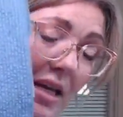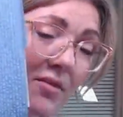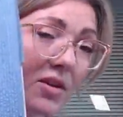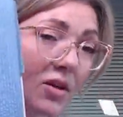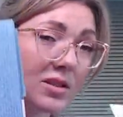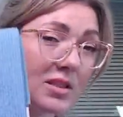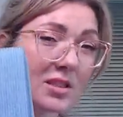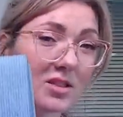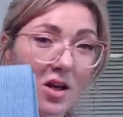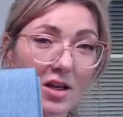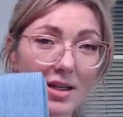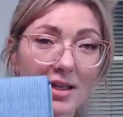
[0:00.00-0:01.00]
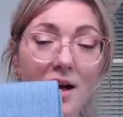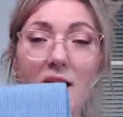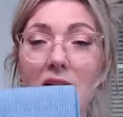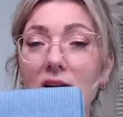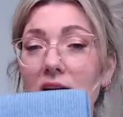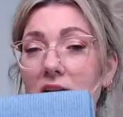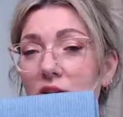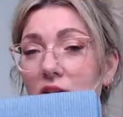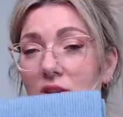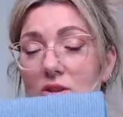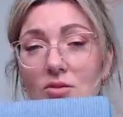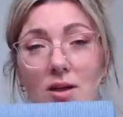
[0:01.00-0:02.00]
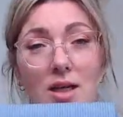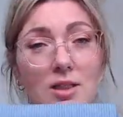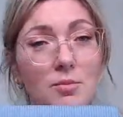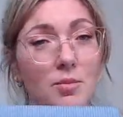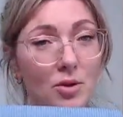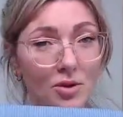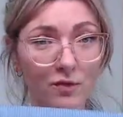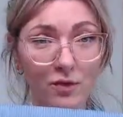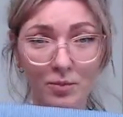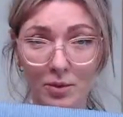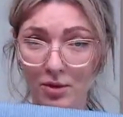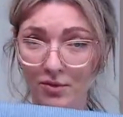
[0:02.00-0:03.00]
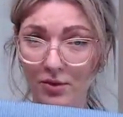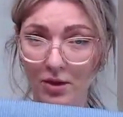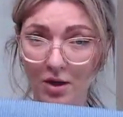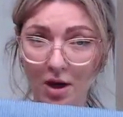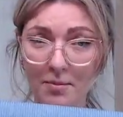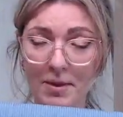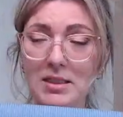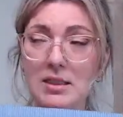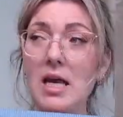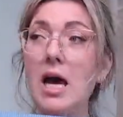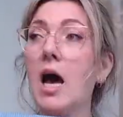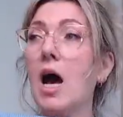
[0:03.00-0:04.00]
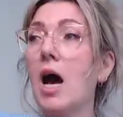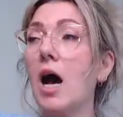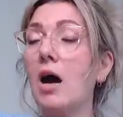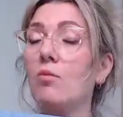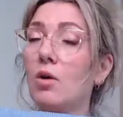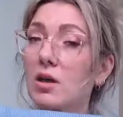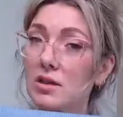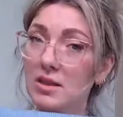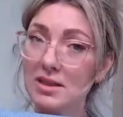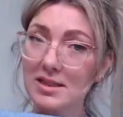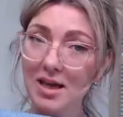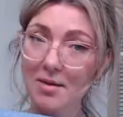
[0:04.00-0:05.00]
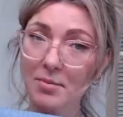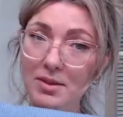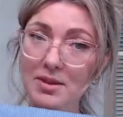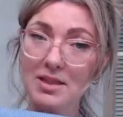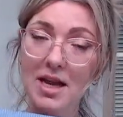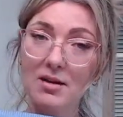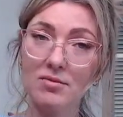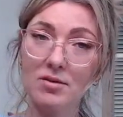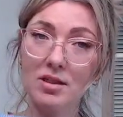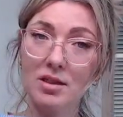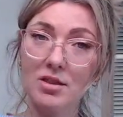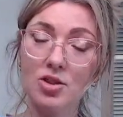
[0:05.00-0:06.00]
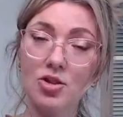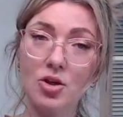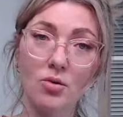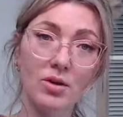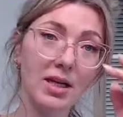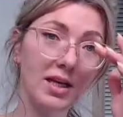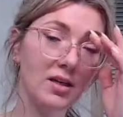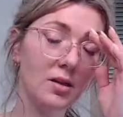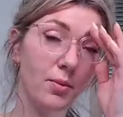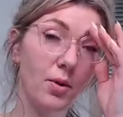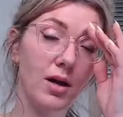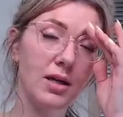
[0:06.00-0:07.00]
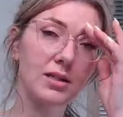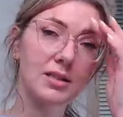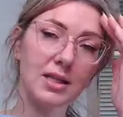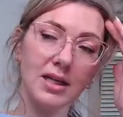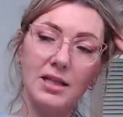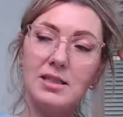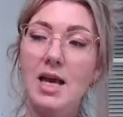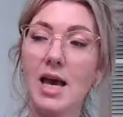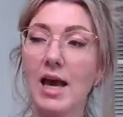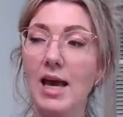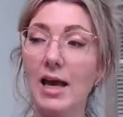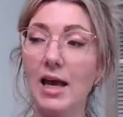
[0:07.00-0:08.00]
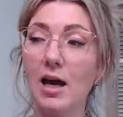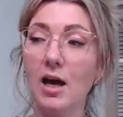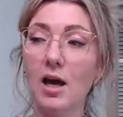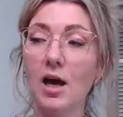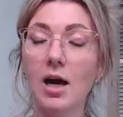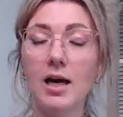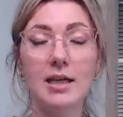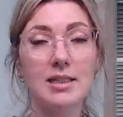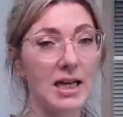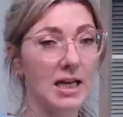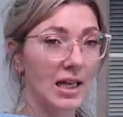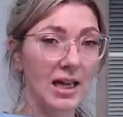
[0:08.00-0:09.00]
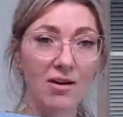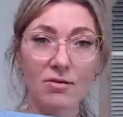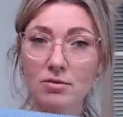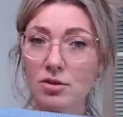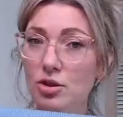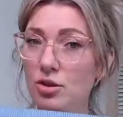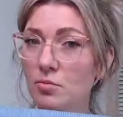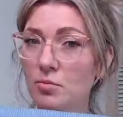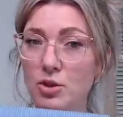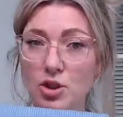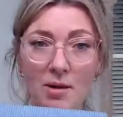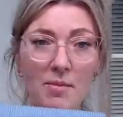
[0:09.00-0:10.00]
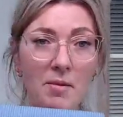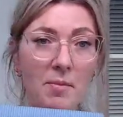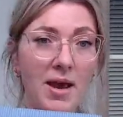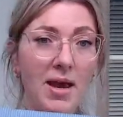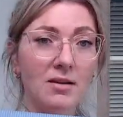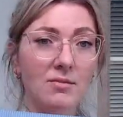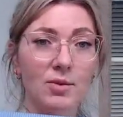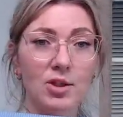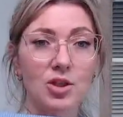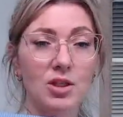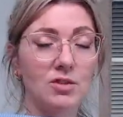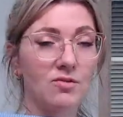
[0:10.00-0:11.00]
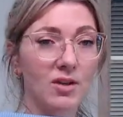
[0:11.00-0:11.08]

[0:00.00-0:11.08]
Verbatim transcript: even though it's a solid color, it just creates beautiful, beautiful garments. Um, one of the samples that we showed in the product is a it's like a lounge pajama pant, which is